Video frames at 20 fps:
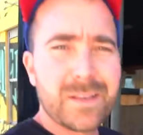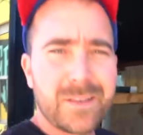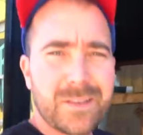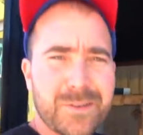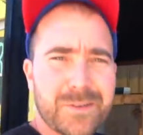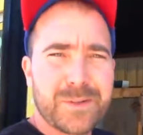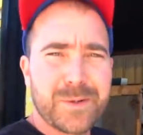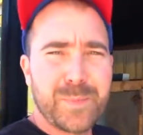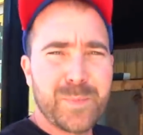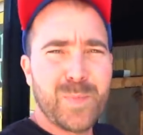
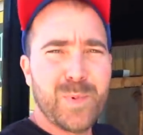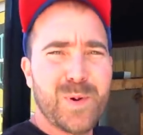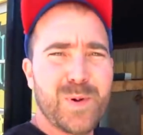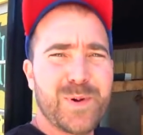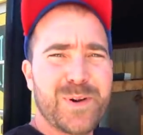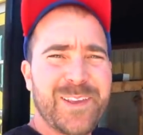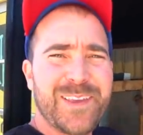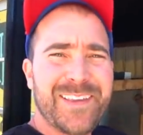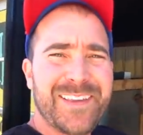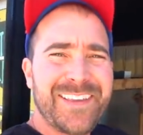Good
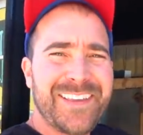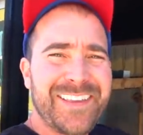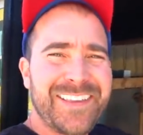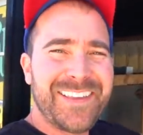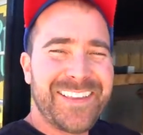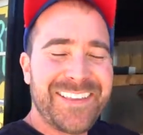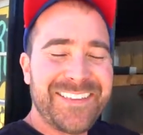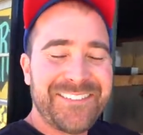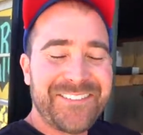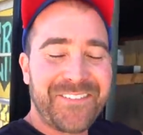
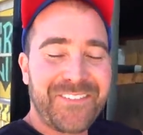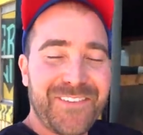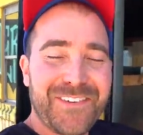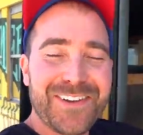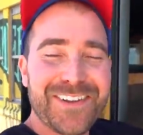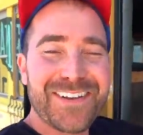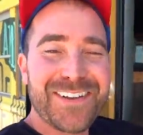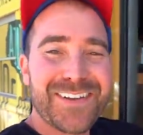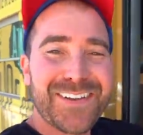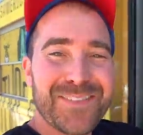morning
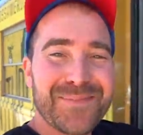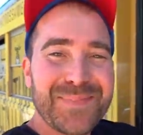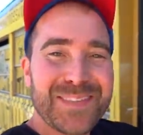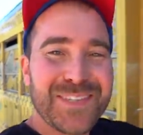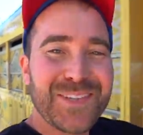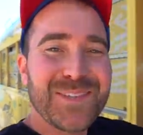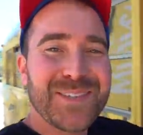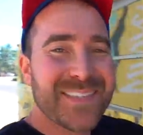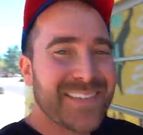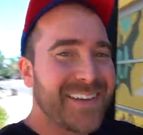from
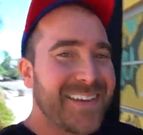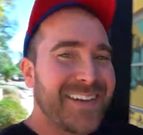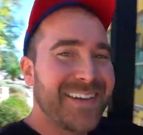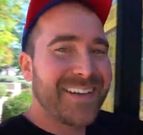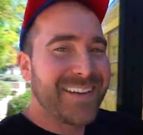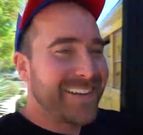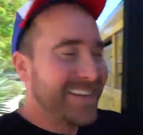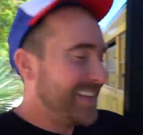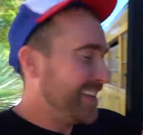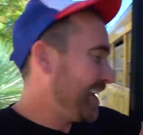
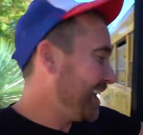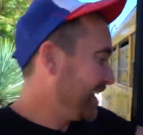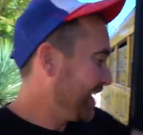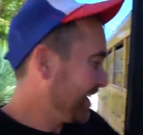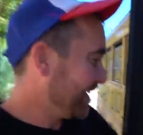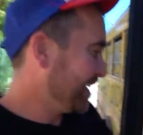Tucson.